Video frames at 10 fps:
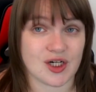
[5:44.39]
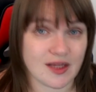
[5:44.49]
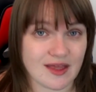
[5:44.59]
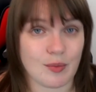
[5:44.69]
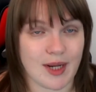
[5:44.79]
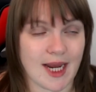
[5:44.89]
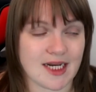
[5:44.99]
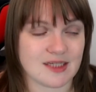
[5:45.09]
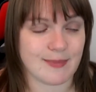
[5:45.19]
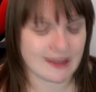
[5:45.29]
and I think we can
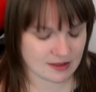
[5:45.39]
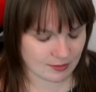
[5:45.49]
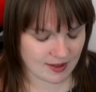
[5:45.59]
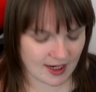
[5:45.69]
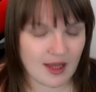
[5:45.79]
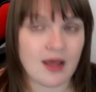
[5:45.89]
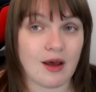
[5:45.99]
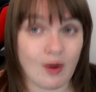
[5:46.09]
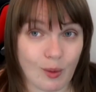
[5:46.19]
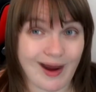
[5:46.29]
expect something
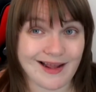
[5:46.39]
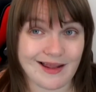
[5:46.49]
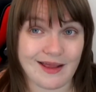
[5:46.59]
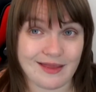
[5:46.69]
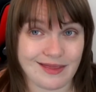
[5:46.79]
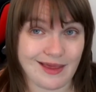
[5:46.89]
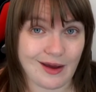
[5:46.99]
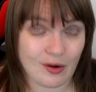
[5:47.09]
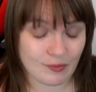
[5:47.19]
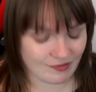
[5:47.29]
quite lengthy,
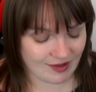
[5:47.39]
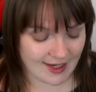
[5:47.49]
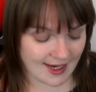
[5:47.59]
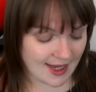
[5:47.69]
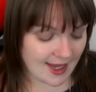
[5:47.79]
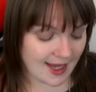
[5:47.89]
hopefully.